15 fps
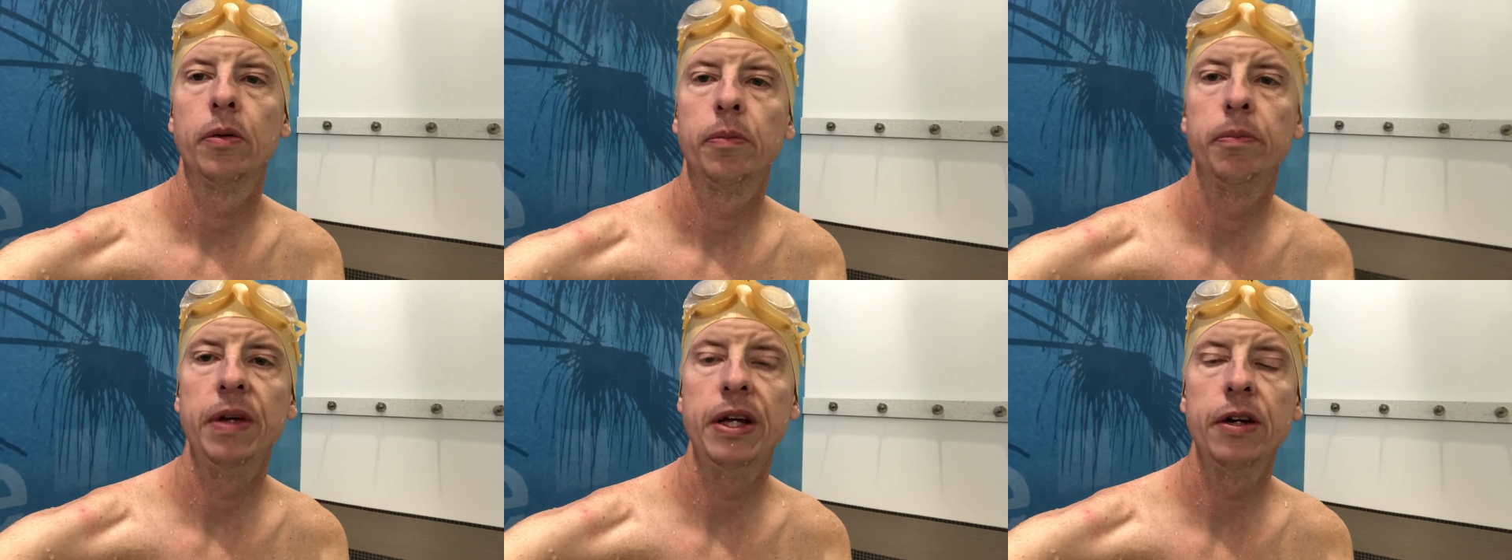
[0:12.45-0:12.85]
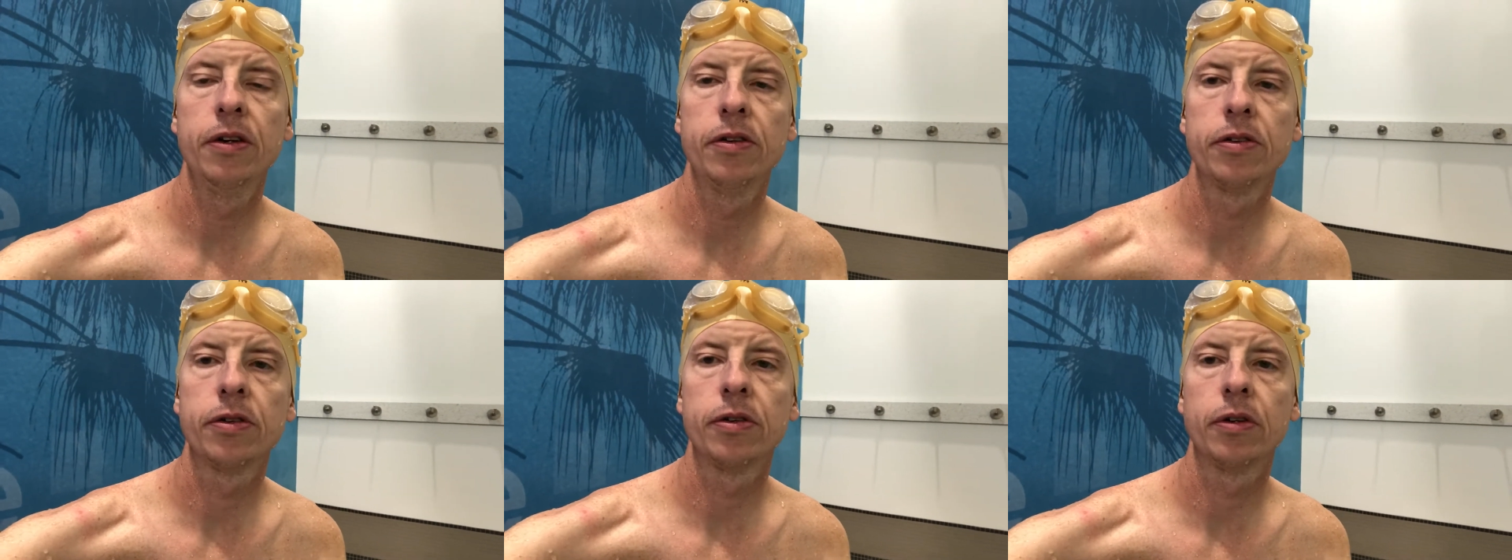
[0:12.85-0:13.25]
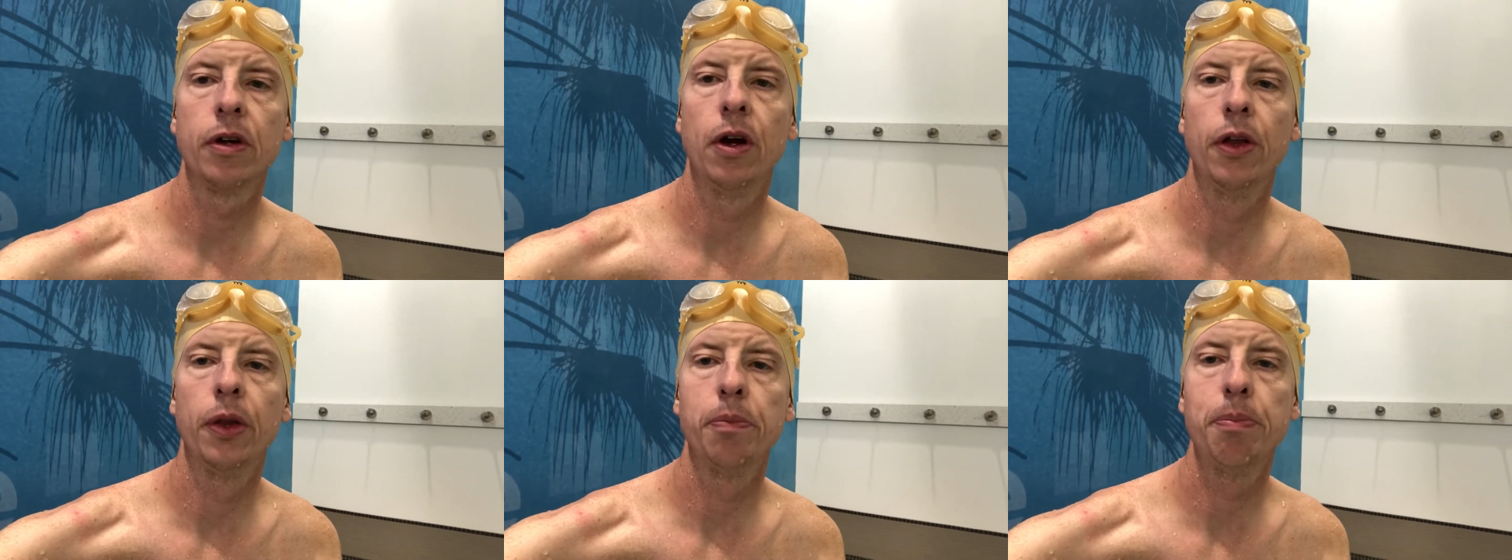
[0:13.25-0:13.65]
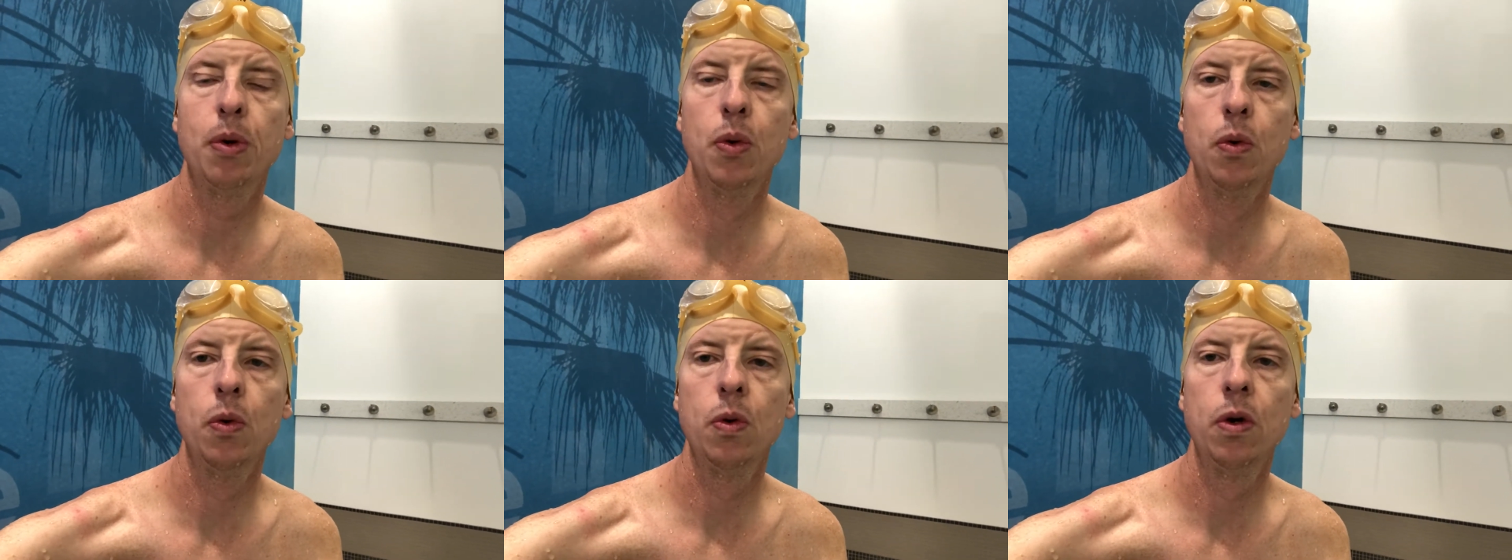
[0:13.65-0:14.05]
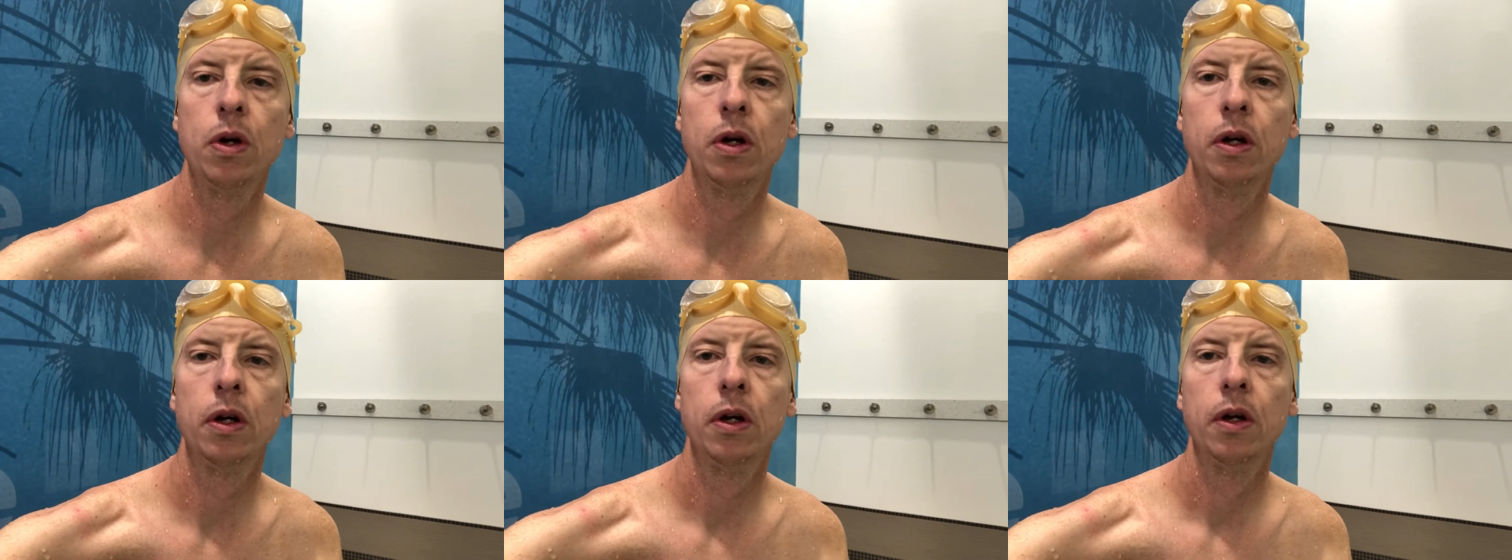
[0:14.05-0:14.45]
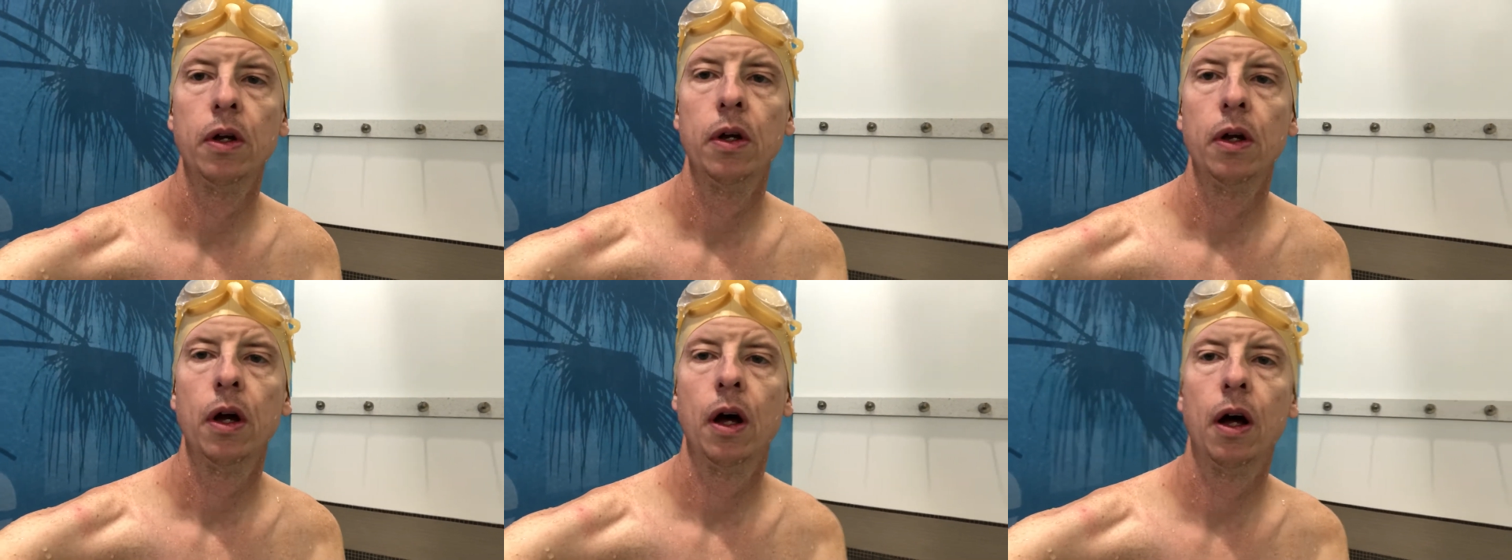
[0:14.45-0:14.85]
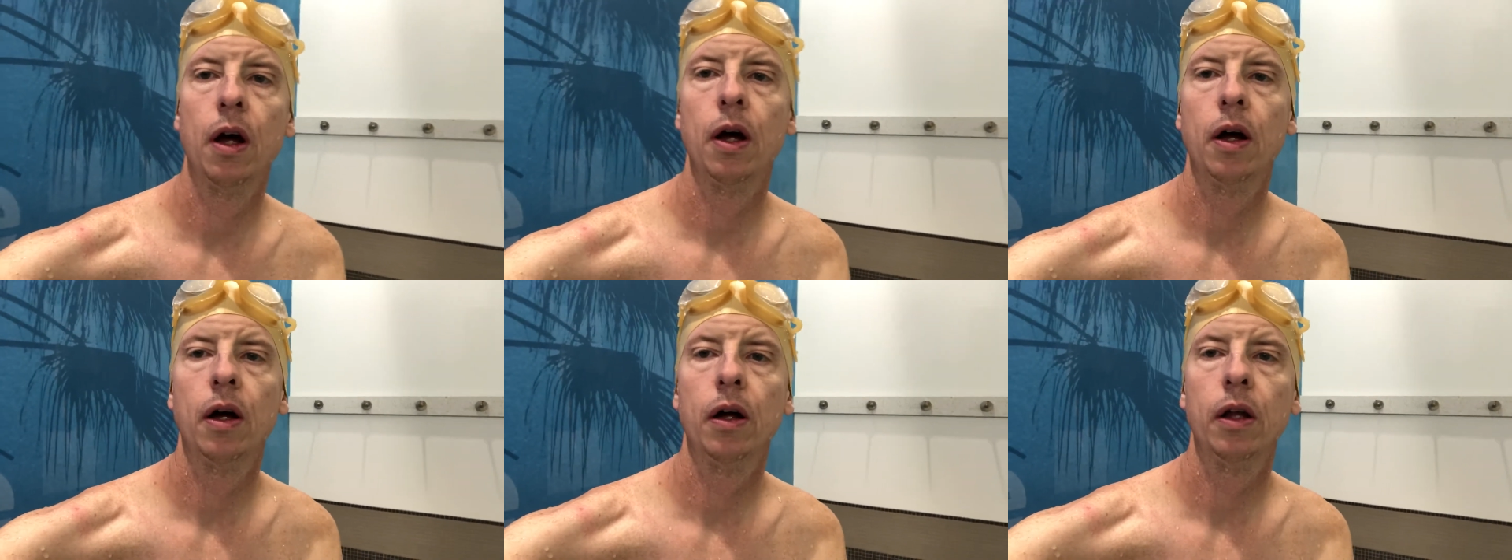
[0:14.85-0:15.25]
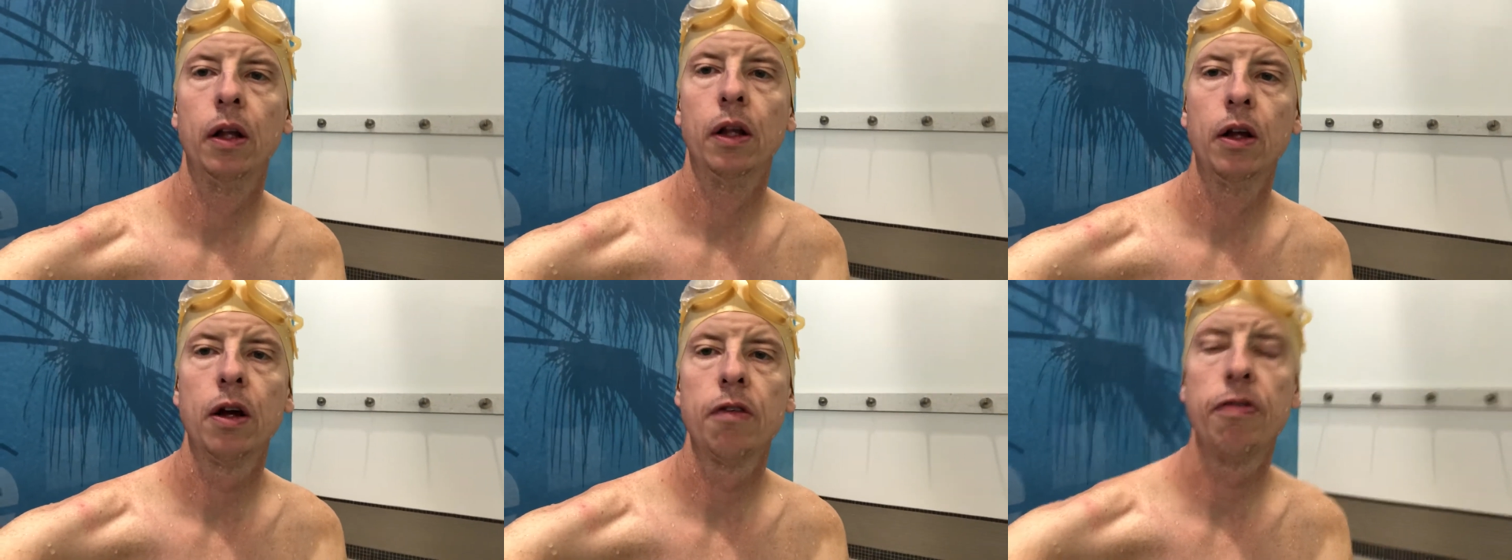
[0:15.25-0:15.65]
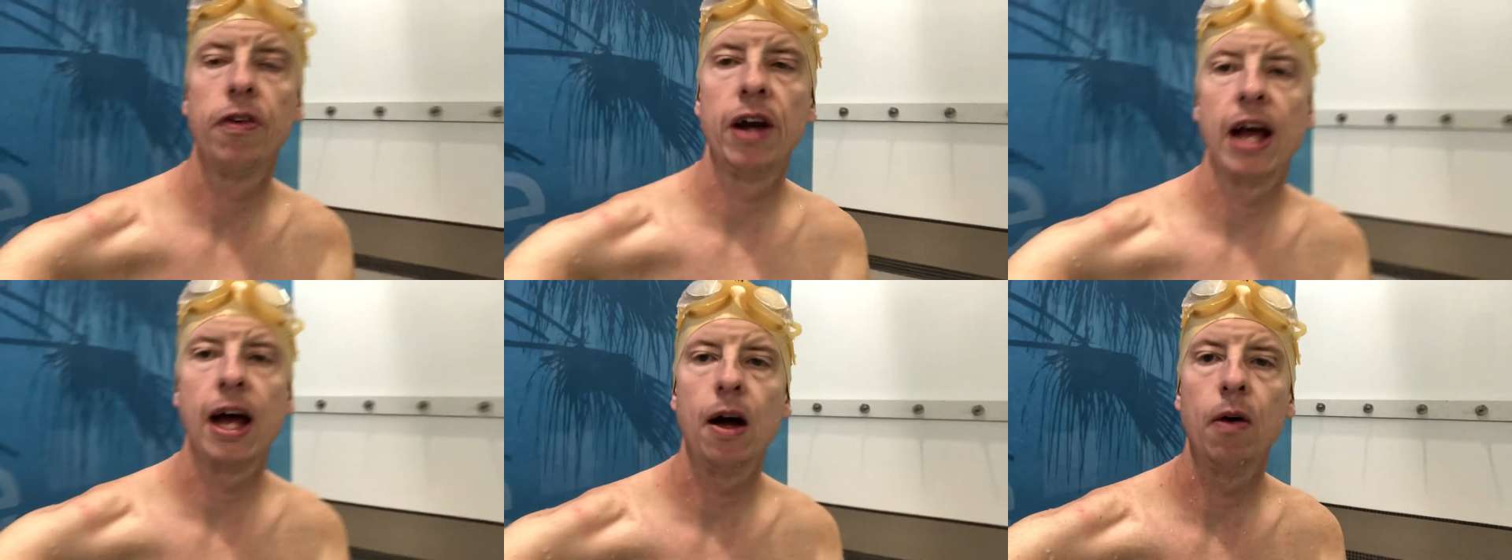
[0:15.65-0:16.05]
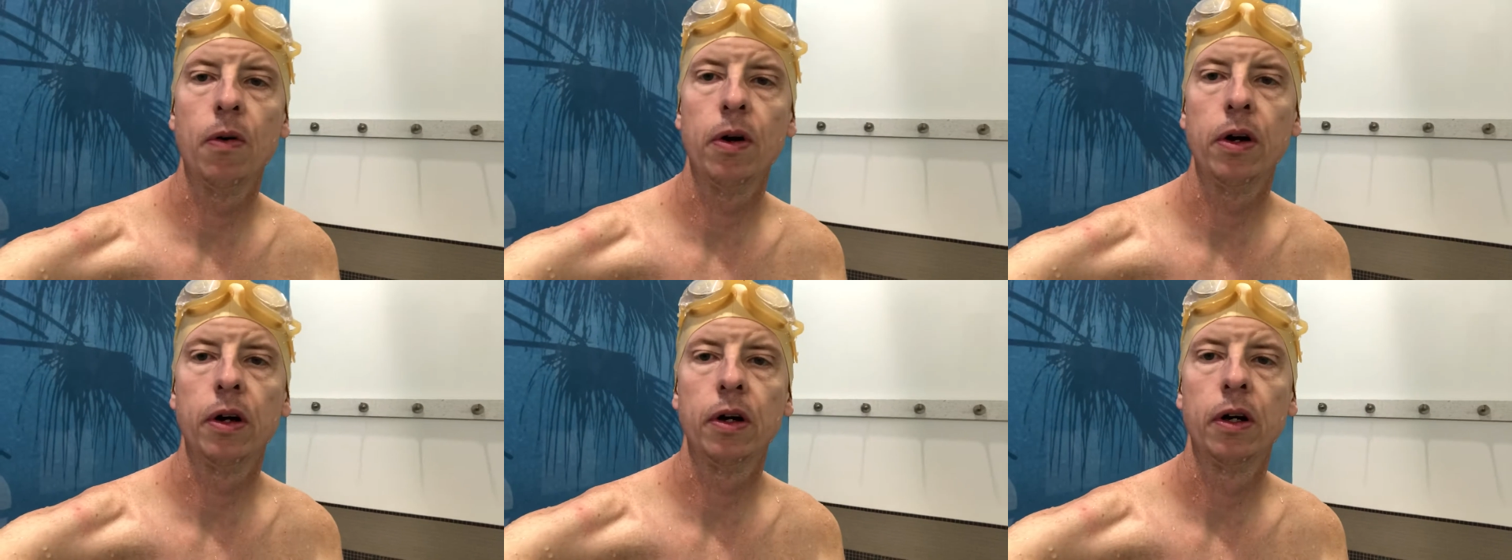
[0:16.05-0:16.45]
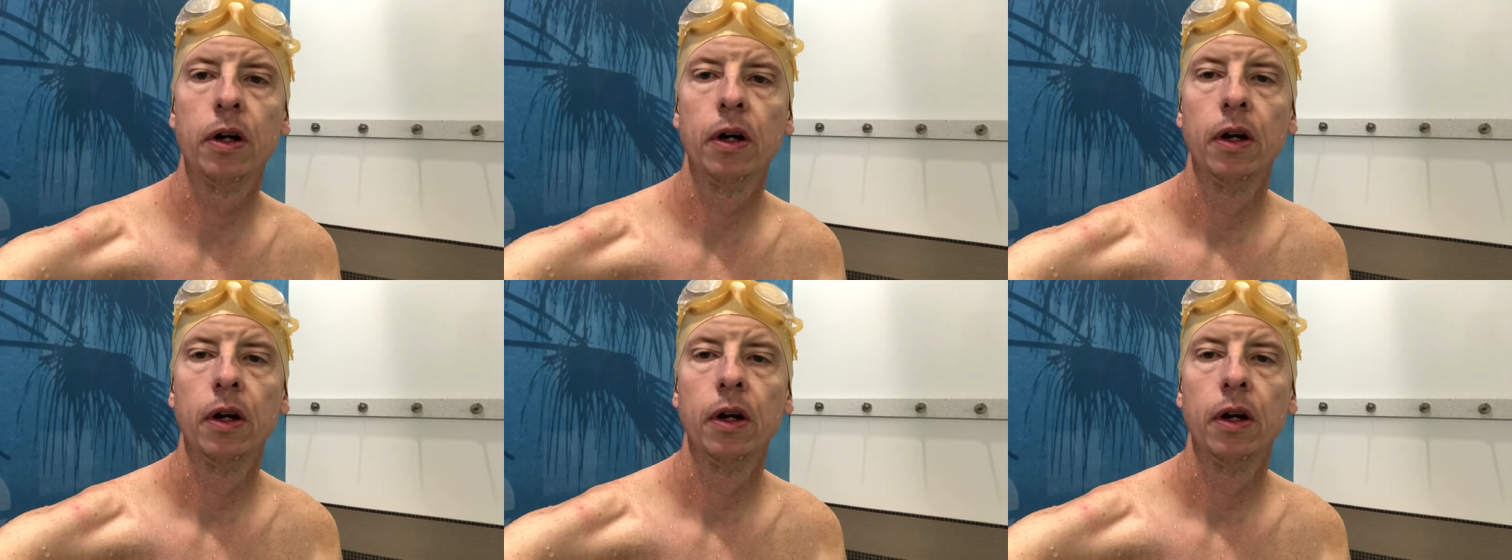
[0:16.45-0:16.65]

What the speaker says: meters on the pool. Looking for an hour.